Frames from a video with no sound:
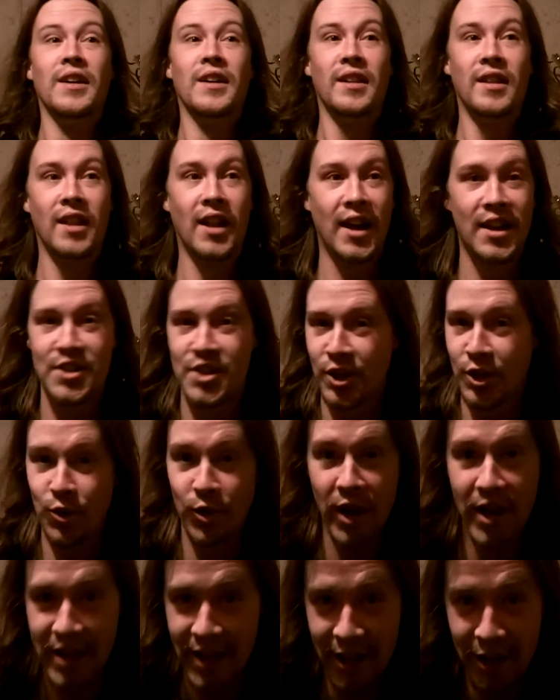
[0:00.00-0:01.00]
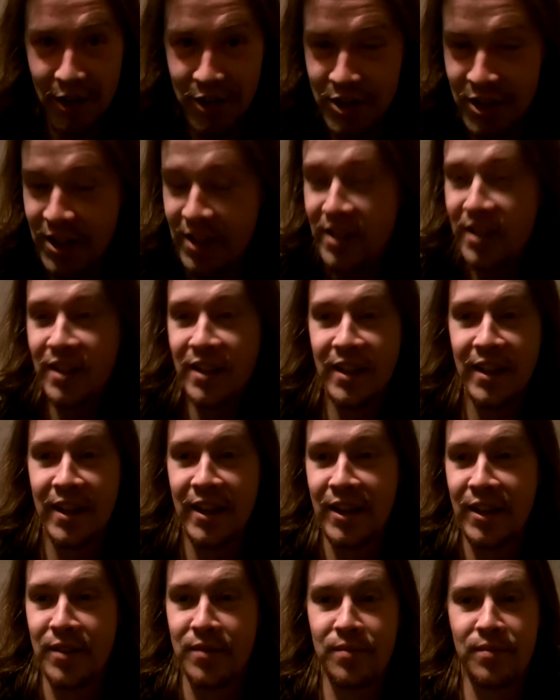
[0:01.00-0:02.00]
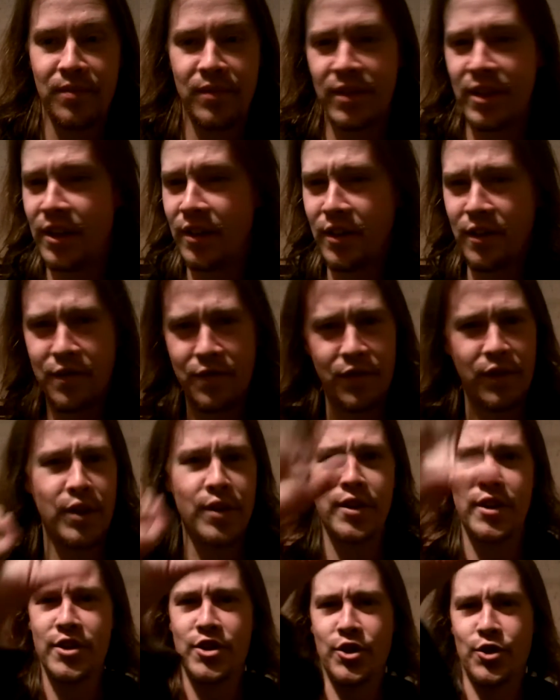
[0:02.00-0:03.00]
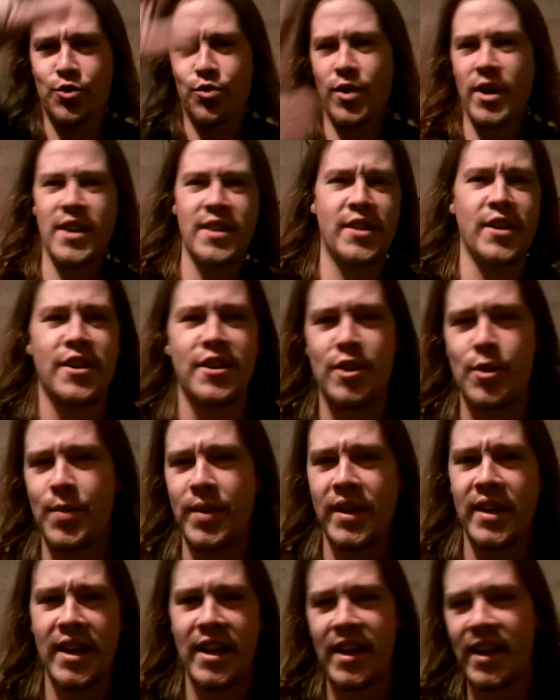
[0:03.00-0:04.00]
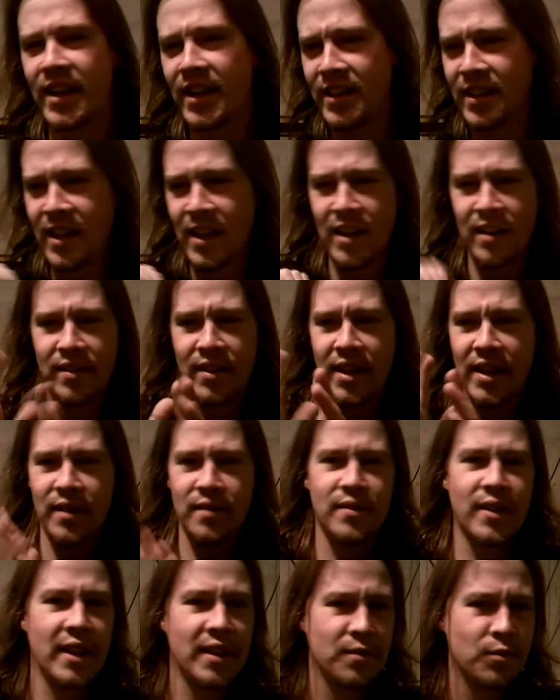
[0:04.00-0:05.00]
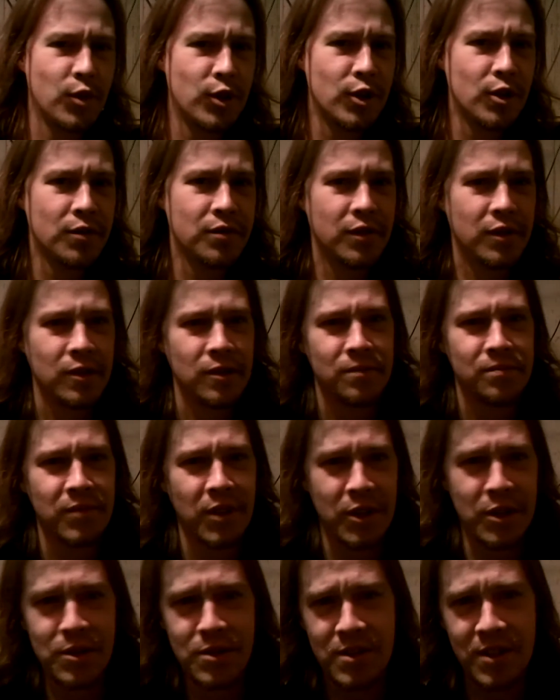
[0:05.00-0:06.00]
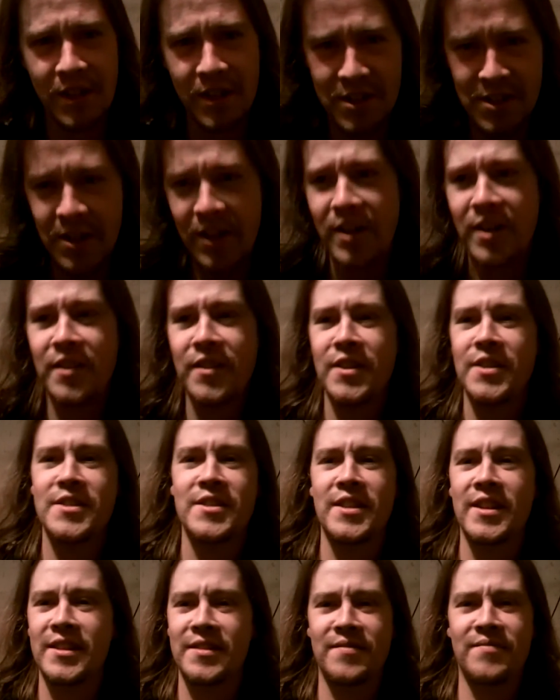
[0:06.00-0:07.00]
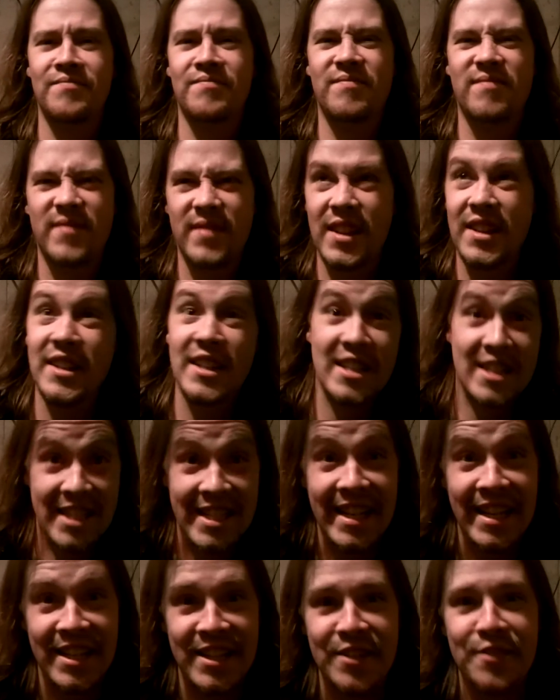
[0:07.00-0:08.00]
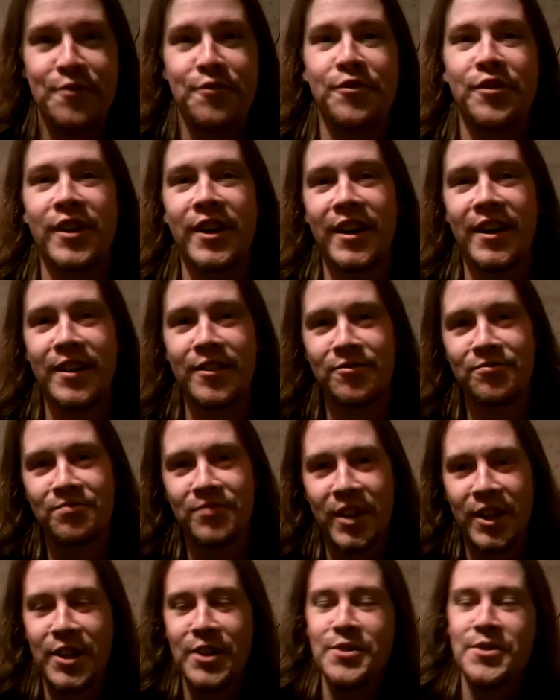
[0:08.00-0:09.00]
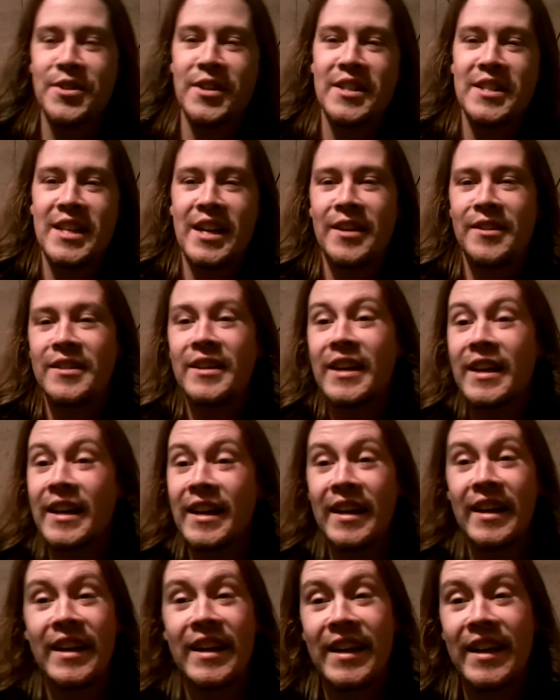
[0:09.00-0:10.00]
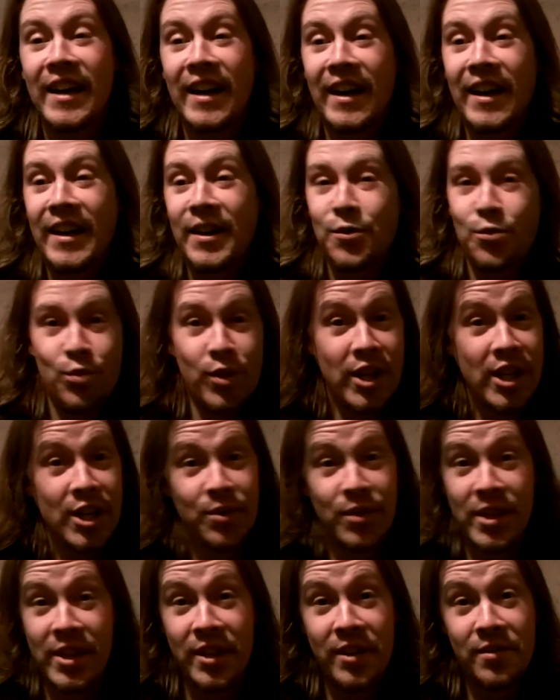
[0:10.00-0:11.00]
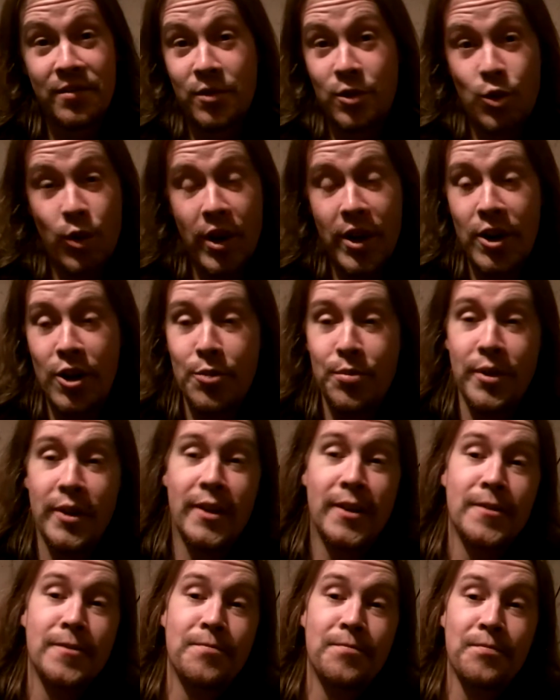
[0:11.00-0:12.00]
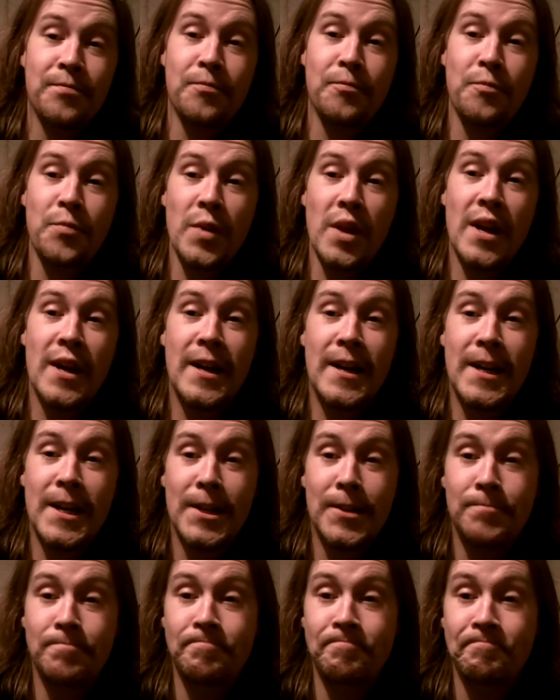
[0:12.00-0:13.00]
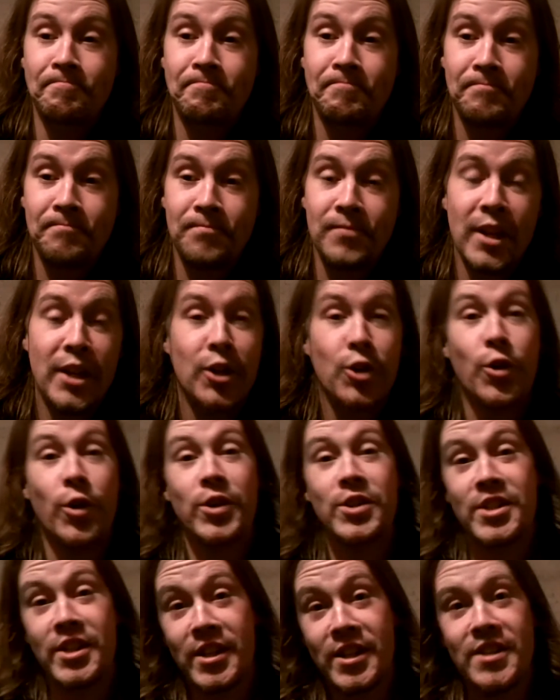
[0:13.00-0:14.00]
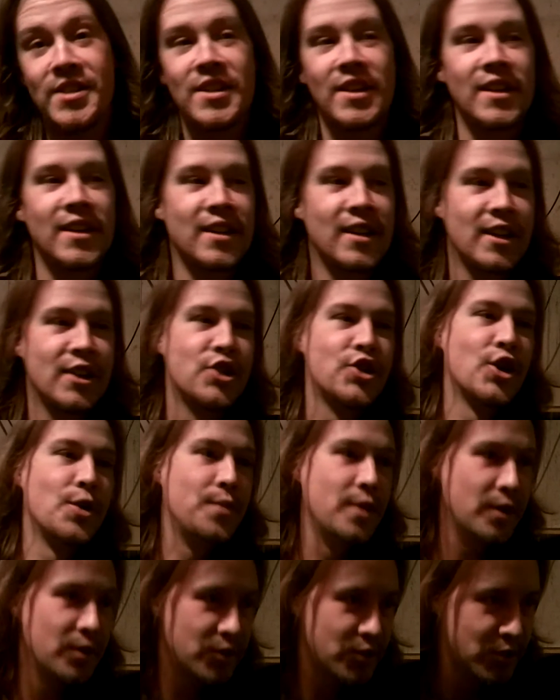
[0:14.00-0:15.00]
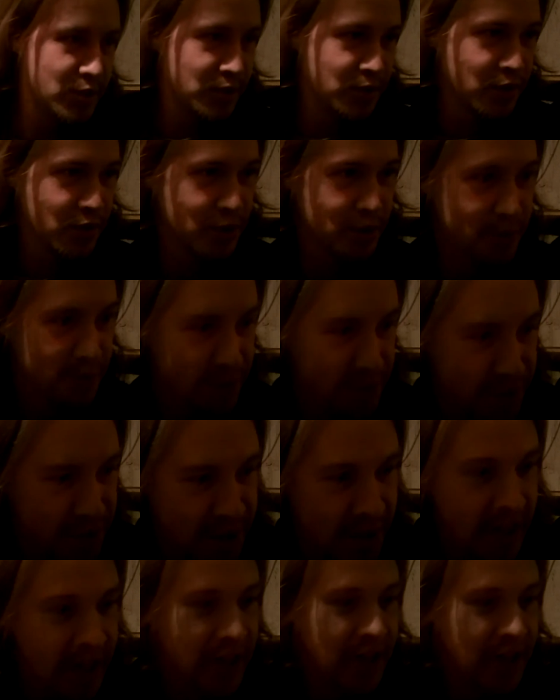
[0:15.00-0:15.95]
Lots of great energy. The flute is just right there at the beginning, and that wonderful acoustic guitar, that distinctive acoustic sound. Really, really great opener. And of course, it is a tribute to those